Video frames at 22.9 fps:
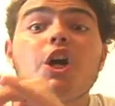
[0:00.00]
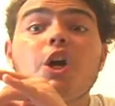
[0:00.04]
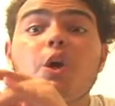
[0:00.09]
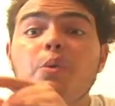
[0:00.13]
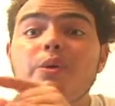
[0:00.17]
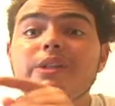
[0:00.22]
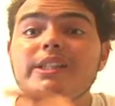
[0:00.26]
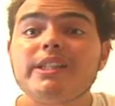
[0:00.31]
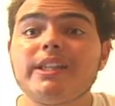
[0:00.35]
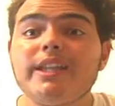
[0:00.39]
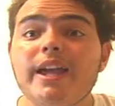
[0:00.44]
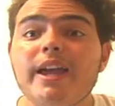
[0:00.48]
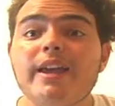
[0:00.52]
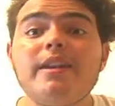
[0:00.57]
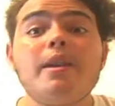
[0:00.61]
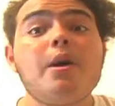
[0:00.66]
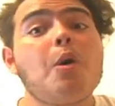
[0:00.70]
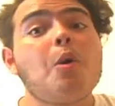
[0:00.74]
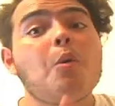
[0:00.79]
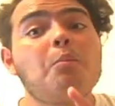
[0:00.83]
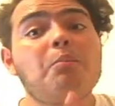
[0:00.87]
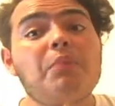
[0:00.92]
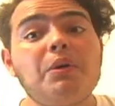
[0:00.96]
who is
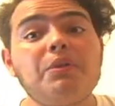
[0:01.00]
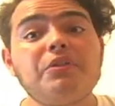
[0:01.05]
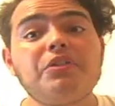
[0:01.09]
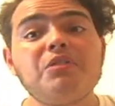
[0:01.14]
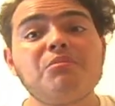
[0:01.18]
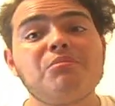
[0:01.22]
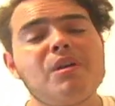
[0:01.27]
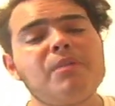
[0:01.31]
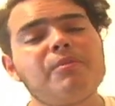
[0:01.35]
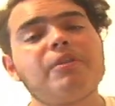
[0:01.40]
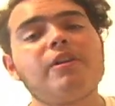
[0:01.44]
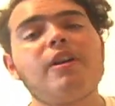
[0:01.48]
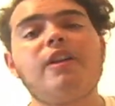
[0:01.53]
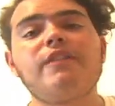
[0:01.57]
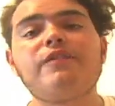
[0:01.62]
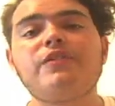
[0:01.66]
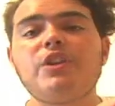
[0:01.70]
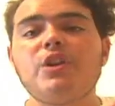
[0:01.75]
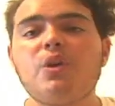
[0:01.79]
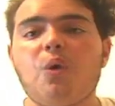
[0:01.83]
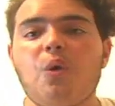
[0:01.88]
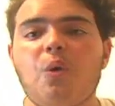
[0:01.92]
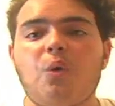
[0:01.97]
again both a member of
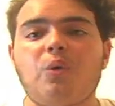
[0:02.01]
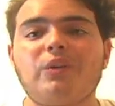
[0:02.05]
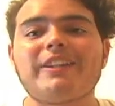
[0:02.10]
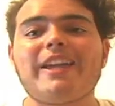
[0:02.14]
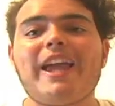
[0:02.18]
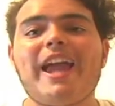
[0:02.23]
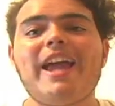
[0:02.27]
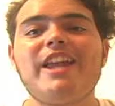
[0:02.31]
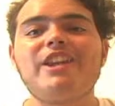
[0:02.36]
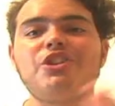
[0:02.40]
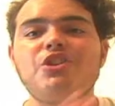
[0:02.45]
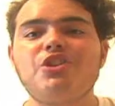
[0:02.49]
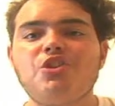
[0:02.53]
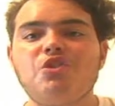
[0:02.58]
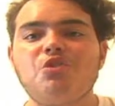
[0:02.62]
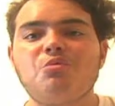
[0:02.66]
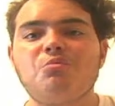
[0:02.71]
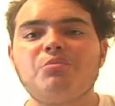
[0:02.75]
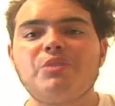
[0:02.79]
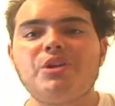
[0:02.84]
the old and new